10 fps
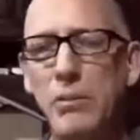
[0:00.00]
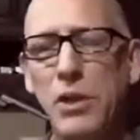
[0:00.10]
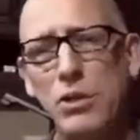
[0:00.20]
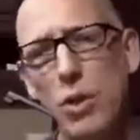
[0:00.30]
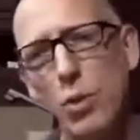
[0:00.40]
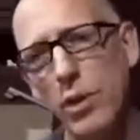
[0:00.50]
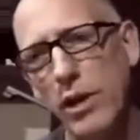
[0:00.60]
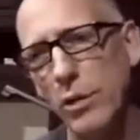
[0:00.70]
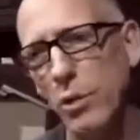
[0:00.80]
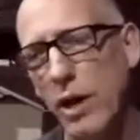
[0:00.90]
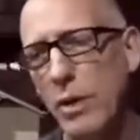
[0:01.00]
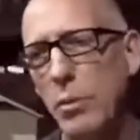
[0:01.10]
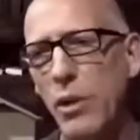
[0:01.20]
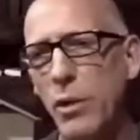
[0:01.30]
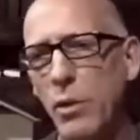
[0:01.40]
So we're at a
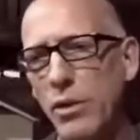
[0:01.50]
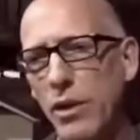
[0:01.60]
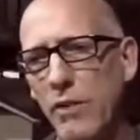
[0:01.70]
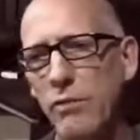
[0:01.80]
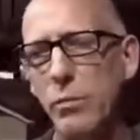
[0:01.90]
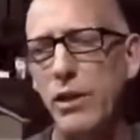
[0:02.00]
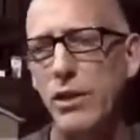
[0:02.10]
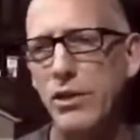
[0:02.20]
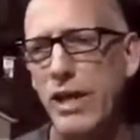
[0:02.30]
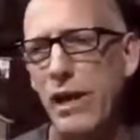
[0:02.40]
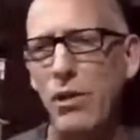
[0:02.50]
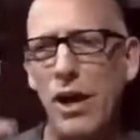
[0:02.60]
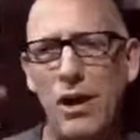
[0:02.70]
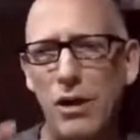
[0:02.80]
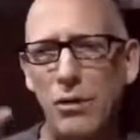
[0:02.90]
point where the government is now
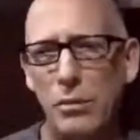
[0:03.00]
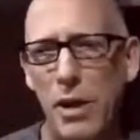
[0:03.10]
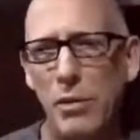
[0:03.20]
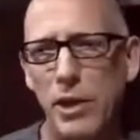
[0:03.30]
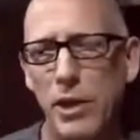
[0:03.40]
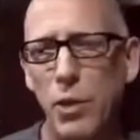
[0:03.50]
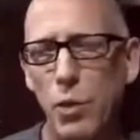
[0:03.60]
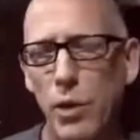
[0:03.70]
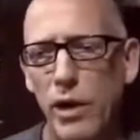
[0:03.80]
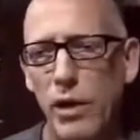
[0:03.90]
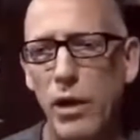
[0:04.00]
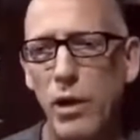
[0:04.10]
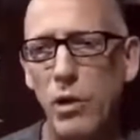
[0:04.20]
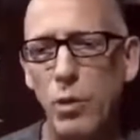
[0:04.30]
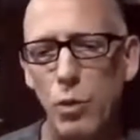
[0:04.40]
not a republic where
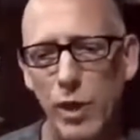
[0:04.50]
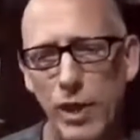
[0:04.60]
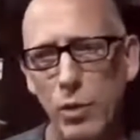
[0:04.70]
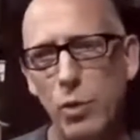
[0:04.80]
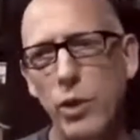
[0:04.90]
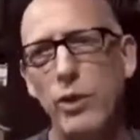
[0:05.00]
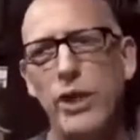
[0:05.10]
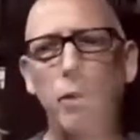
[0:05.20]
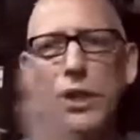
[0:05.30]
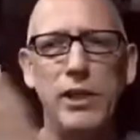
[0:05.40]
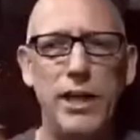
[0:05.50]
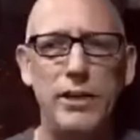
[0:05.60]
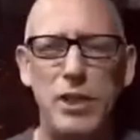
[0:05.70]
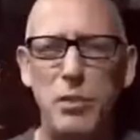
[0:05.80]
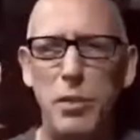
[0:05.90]
we elect
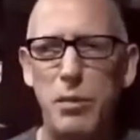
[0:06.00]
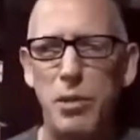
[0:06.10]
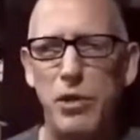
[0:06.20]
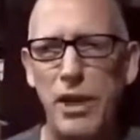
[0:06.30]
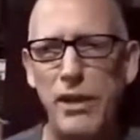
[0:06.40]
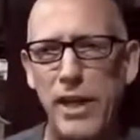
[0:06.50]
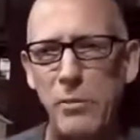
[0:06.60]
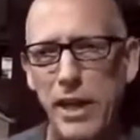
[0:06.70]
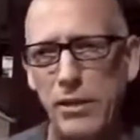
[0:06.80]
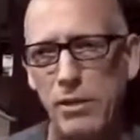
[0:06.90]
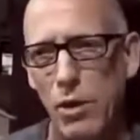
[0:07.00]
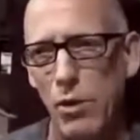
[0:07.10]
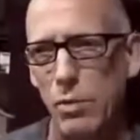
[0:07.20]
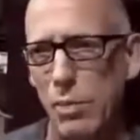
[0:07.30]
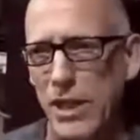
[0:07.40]
these people and then they make their
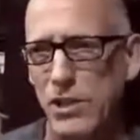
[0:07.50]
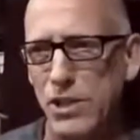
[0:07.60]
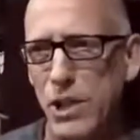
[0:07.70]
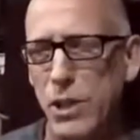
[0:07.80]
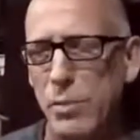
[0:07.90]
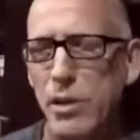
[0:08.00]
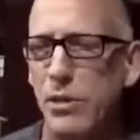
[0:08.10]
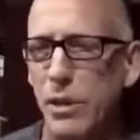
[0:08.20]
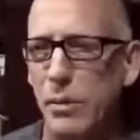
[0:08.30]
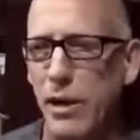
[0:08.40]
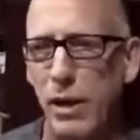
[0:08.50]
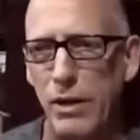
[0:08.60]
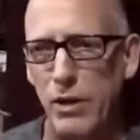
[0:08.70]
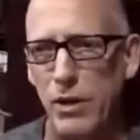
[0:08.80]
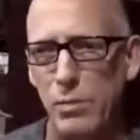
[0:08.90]
own best judgment about how
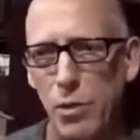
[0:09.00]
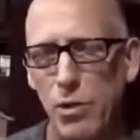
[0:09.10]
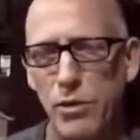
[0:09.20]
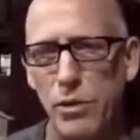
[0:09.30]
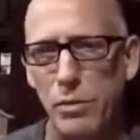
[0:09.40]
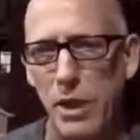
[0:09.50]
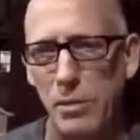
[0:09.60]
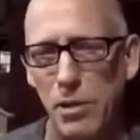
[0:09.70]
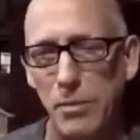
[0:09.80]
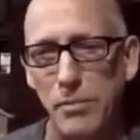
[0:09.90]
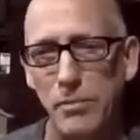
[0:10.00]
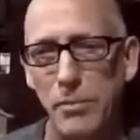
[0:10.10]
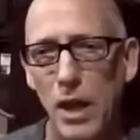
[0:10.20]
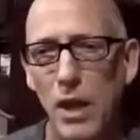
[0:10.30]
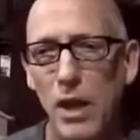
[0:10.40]
to support their people.
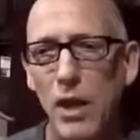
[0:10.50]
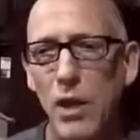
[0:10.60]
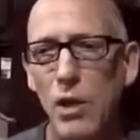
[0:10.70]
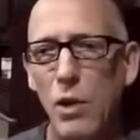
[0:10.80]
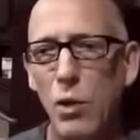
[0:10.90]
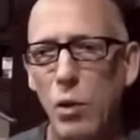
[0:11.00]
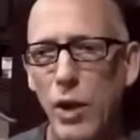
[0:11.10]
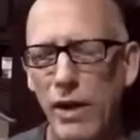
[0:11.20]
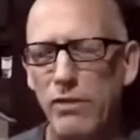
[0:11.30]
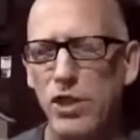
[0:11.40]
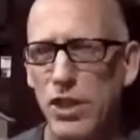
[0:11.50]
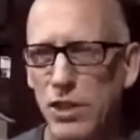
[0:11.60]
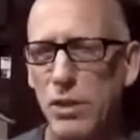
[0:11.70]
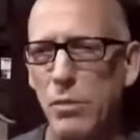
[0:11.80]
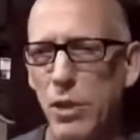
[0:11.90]
We have a
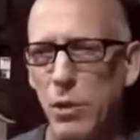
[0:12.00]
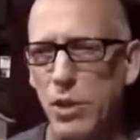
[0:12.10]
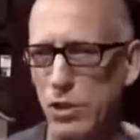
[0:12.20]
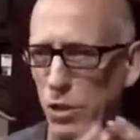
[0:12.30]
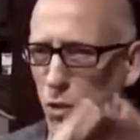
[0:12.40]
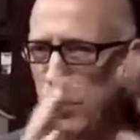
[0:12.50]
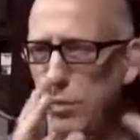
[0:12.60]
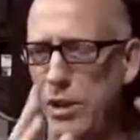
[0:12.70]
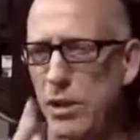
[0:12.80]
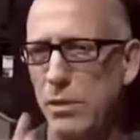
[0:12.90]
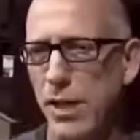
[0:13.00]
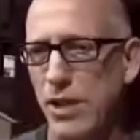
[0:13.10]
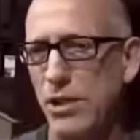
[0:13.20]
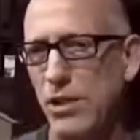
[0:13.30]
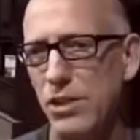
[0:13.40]
system in which social media
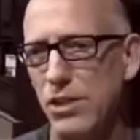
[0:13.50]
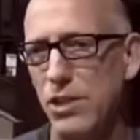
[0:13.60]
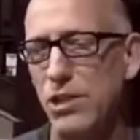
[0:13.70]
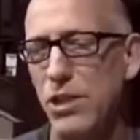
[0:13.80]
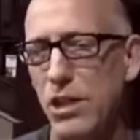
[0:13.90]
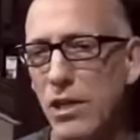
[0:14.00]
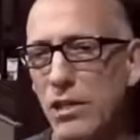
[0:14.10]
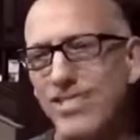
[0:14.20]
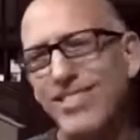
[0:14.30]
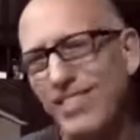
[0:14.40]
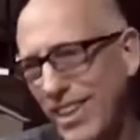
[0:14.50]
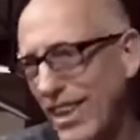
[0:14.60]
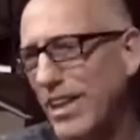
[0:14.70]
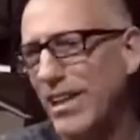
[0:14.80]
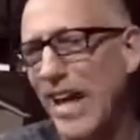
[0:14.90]
makes a decision,
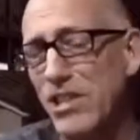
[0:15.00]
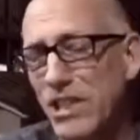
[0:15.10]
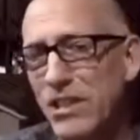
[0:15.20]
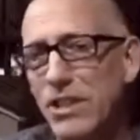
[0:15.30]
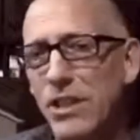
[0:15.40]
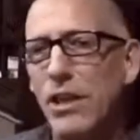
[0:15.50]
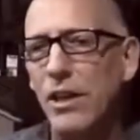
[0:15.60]
in essence,